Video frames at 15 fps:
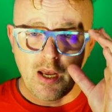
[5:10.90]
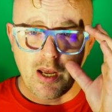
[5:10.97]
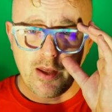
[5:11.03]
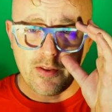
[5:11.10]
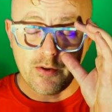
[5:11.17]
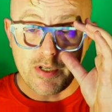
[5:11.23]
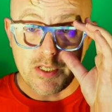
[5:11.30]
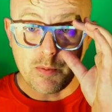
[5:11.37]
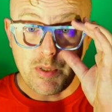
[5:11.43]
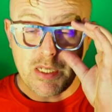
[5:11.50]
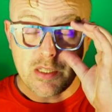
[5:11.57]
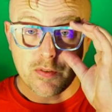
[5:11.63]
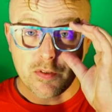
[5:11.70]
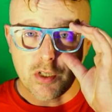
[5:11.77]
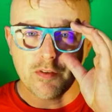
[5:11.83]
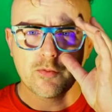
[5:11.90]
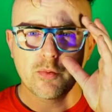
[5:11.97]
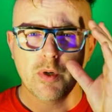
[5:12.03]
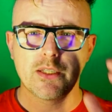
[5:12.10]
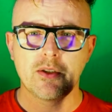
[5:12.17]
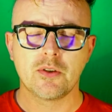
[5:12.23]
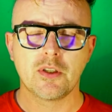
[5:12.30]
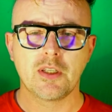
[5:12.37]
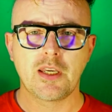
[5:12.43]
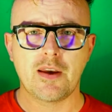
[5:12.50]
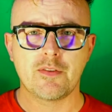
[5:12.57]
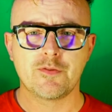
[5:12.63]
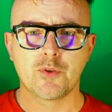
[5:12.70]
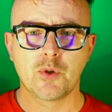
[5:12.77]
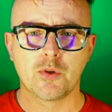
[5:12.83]
There is a piece of software you can
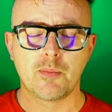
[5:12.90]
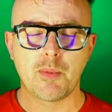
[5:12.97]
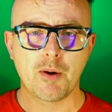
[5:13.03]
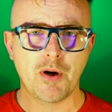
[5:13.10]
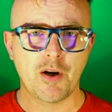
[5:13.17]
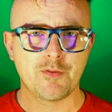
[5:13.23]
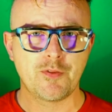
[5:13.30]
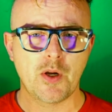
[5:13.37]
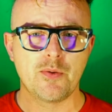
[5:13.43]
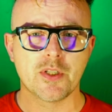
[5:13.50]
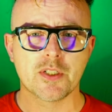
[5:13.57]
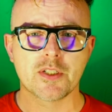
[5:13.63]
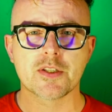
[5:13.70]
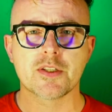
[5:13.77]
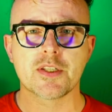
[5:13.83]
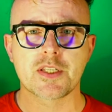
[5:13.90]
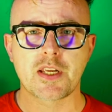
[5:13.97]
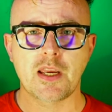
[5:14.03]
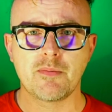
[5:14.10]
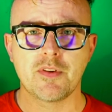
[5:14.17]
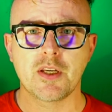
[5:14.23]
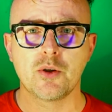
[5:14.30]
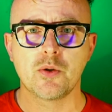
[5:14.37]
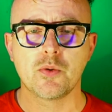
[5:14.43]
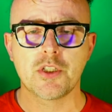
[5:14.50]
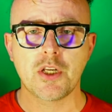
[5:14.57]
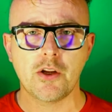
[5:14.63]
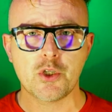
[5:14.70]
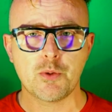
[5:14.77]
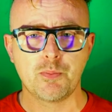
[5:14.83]
get for a mobile phone that does the same thing called
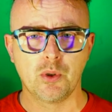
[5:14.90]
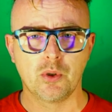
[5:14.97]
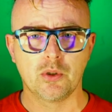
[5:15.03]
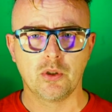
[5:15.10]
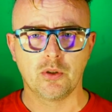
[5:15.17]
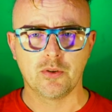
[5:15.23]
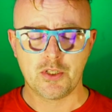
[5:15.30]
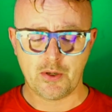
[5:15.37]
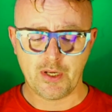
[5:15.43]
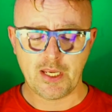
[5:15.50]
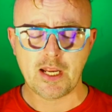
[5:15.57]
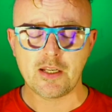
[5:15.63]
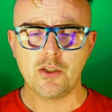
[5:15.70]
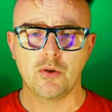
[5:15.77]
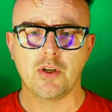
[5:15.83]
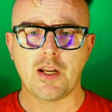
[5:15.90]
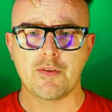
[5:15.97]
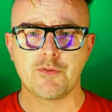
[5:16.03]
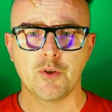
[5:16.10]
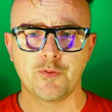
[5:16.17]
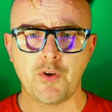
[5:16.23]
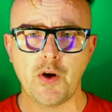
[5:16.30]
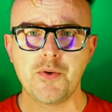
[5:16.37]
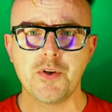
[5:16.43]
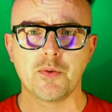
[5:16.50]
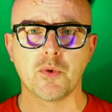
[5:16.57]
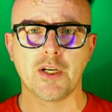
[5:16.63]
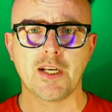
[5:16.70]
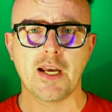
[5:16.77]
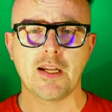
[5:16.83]
Touch Portal. So again, you could have your phone in
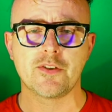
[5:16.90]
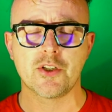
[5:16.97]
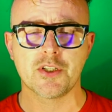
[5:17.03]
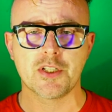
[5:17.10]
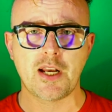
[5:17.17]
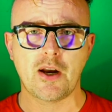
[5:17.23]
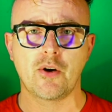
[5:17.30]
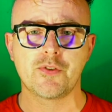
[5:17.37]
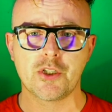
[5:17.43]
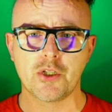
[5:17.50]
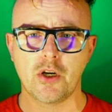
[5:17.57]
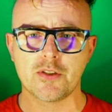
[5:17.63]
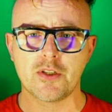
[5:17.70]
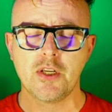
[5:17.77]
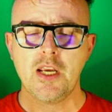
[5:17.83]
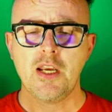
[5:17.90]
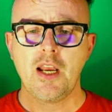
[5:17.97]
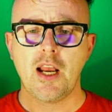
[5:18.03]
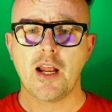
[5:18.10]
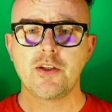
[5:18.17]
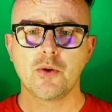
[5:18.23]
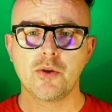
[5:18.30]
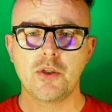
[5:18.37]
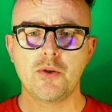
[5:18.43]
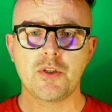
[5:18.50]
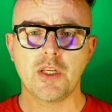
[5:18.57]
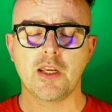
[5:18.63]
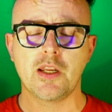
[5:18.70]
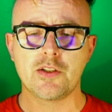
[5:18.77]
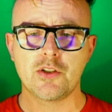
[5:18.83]
one hand just out of shot, and you're
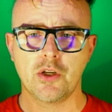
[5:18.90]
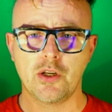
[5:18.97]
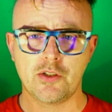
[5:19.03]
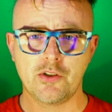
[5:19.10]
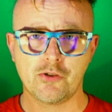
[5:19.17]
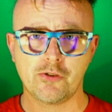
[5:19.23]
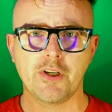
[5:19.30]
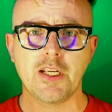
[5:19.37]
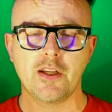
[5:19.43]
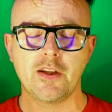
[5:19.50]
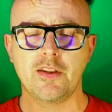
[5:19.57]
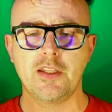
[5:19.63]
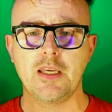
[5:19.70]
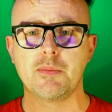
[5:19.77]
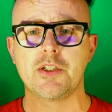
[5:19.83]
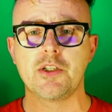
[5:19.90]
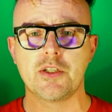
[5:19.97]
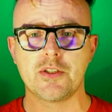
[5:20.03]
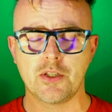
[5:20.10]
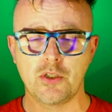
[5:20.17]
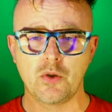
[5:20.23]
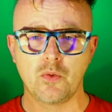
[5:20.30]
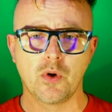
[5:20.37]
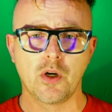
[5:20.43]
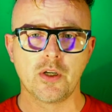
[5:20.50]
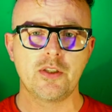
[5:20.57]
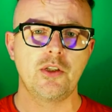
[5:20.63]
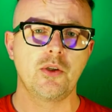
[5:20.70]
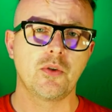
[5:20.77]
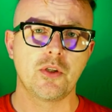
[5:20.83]
using it to trigger the images that you
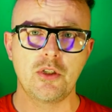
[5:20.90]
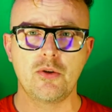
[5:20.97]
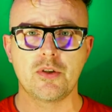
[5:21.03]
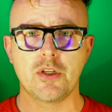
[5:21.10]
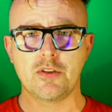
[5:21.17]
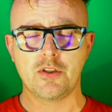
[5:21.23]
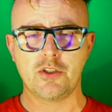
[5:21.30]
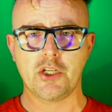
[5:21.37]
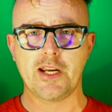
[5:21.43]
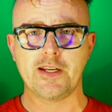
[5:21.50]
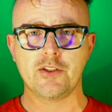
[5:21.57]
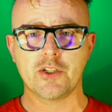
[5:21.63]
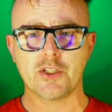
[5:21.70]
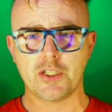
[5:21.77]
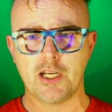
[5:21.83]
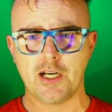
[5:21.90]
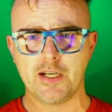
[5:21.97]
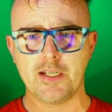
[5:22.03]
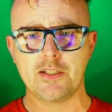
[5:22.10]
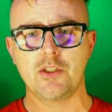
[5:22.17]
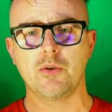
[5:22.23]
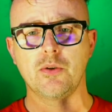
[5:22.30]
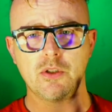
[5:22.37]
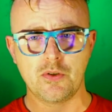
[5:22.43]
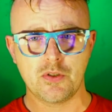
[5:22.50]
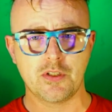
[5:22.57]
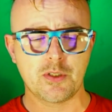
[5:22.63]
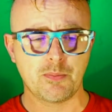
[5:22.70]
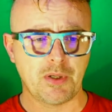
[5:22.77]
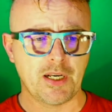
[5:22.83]
want. You can use it to change slides. You can use
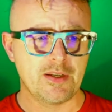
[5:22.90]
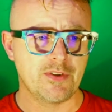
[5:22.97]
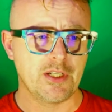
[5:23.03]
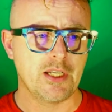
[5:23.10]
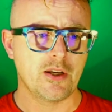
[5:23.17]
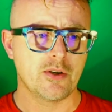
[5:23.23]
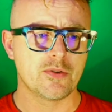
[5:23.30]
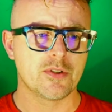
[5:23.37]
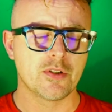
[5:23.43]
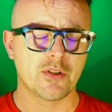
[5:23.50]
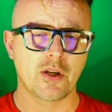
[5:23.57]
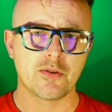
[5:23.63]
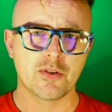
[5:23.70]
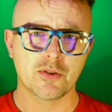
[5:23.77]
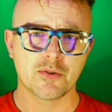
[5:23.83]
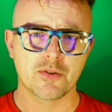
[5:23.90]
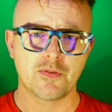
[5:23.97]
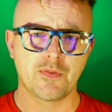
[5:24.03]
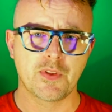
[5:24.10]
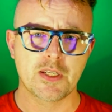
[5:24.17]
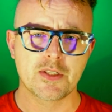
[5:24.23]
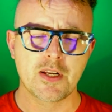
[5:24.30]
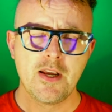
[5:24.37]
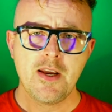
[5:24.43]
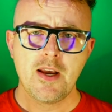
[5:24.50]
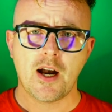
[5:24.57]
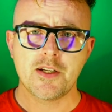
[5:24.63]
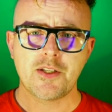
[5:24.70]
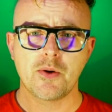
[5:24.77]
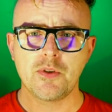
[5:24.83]
it to play videos and those sorts of things.
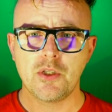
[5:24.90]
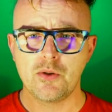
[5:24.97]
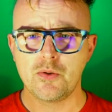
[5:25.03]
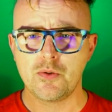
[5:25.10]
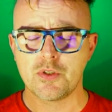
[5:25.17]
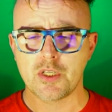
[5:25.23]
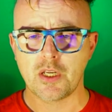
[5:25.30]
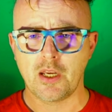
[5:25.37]
I don't use